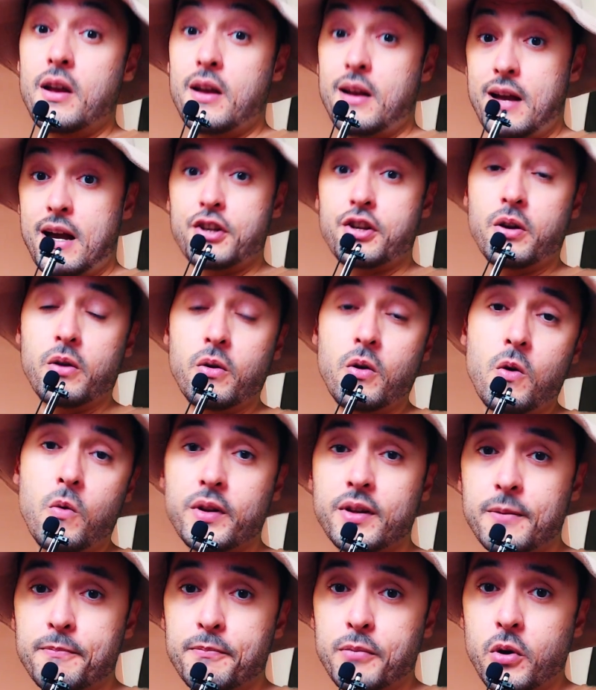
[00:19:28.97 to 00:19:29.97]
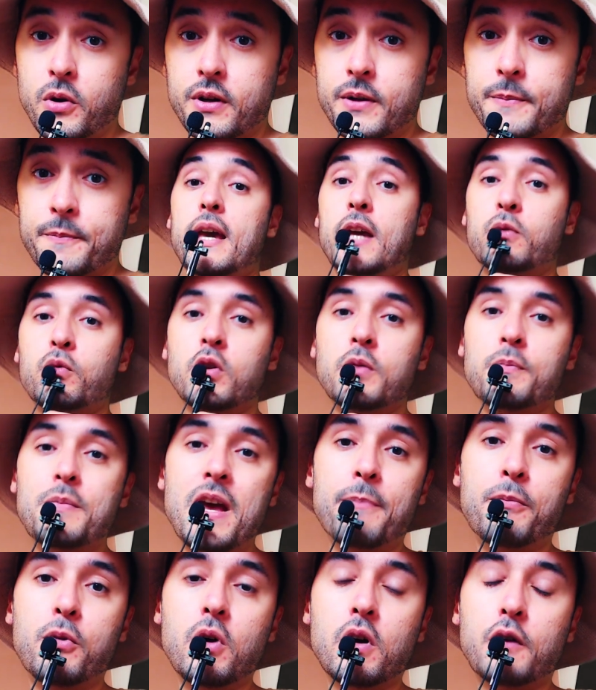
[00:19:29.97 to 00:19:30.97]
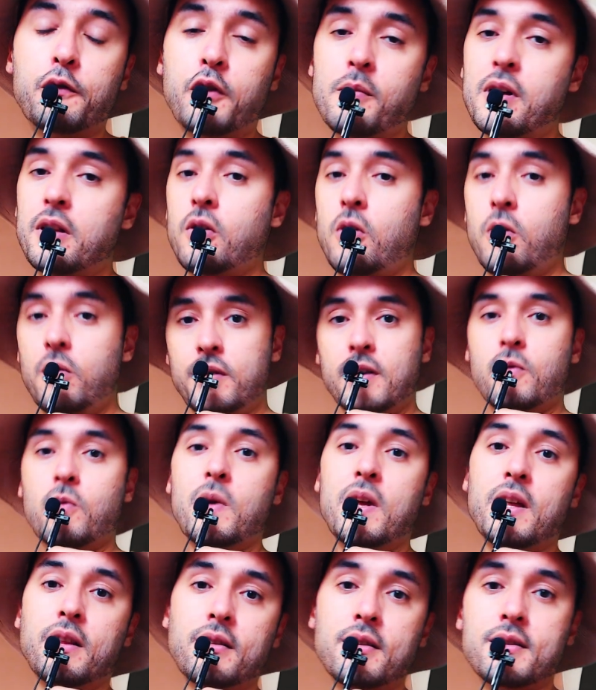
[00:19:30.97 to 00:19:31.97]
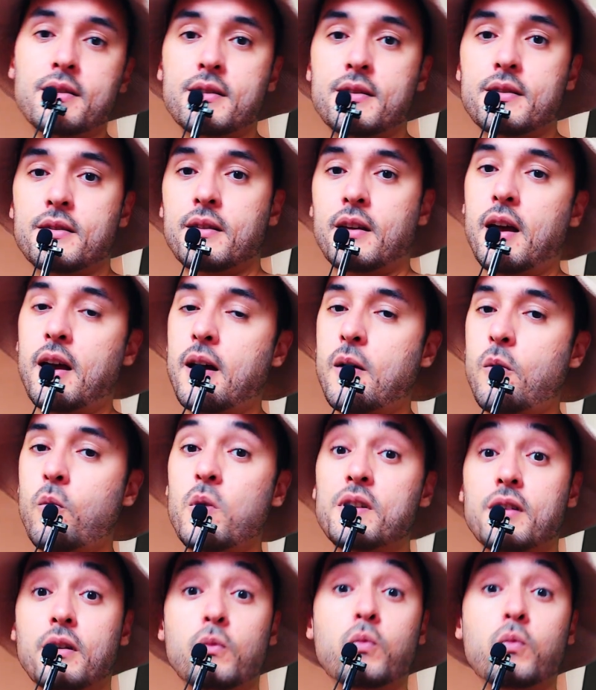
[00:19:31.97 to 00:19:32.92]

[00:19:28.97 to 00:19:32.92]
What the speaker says: I shall go with the book. It would be a book from an old acquaintance, a wizard